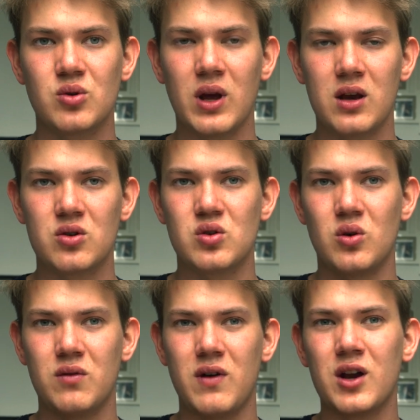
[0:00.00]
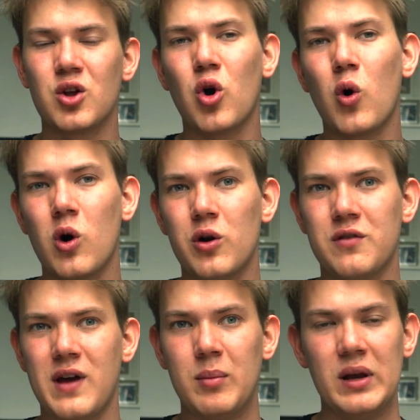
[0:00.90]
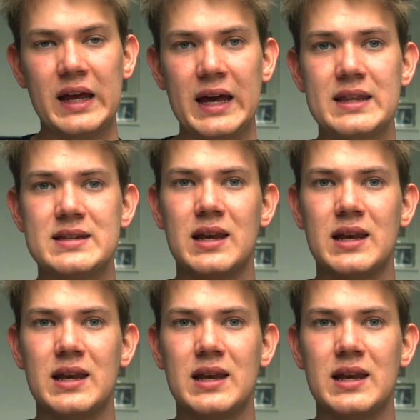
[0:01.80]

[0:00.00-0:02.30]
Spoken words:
together sort of are the cohort of applicants,